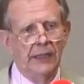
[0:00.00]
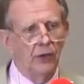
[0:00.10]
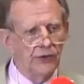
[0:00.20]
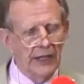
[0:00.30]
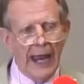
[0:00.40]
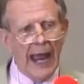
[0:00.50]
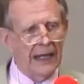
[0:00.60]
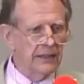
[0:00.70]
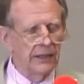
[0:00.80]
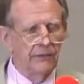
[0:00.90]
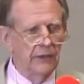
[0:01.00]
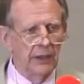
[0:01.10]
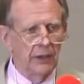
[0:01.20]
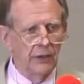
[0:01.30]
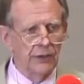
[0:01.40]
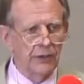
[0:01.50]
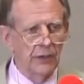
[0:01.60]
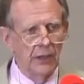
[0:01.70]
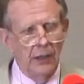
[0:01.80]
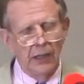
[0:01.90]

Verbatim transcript: in those active years,